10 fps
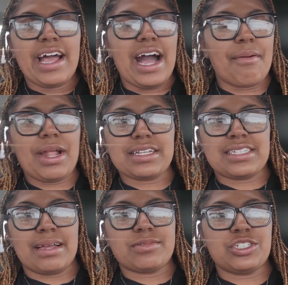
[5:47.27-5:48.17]
I'm not the
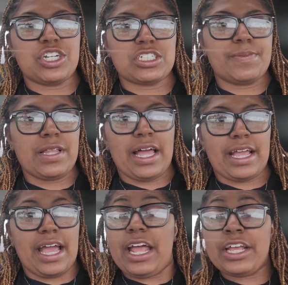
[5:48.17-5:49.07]
type to just be like,
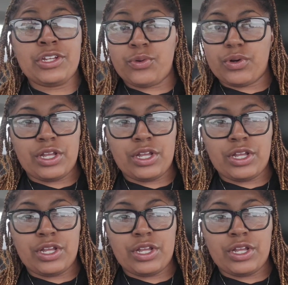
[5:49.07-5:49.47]
any